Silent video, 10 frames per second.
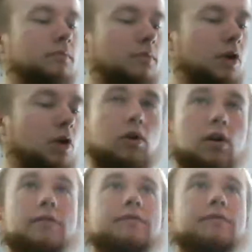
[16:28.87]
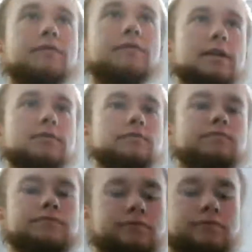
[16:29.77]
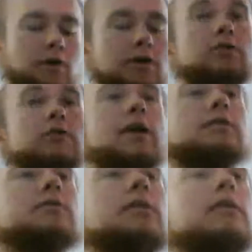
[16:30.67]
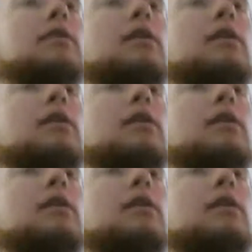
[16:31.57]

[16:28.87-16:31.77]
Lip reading: Or if that's funky and you can't see it, I'll